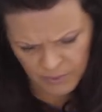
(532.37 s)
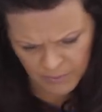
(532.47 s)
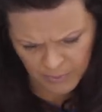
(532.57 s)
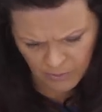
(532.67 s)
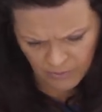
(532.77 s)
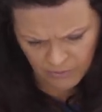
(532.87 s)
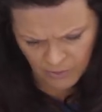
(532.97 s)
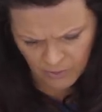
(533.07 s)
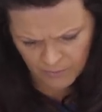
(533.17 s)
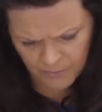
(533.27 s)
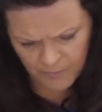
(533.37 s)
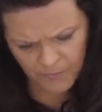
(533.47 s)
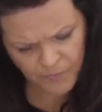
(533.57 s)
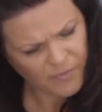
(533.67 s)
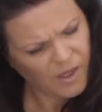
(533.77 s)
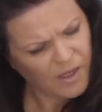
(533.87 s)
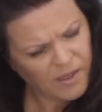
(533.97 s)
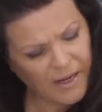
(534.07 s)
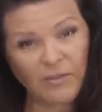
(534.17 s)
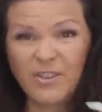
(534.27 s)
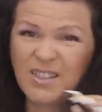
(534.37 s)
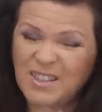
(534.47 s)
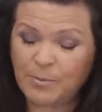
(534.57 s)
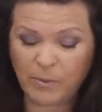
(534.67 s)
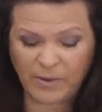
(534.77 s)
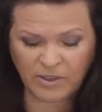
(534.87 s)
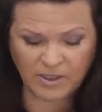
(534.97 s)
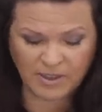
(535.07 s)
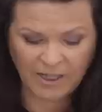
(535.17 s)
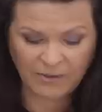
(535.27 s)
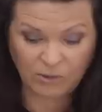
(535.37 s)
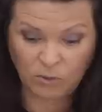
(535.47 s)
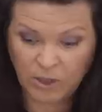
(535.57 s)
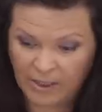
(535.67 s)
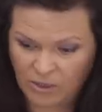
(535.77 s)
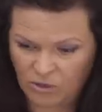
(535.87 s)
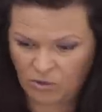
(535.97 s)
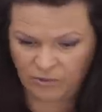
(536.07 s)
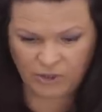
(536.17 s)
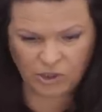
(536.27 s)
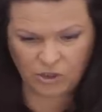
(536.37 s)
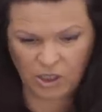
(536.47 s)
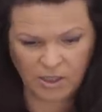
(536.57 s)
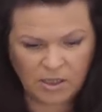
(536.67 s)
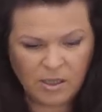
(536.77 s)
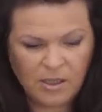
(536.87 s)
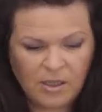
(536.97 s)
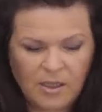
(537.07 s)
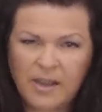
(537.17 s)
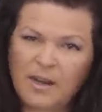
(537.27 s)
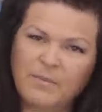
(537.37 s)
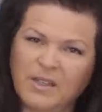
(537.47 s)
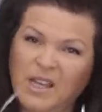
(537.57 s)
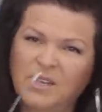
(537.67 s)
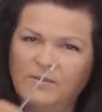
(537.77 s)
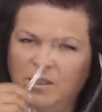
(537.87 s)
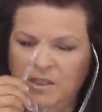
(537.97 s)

It's beautiful. I'll, I'll take a look. Now, this is the point where you have to decide if you like your goldfish or not. And I'm kind of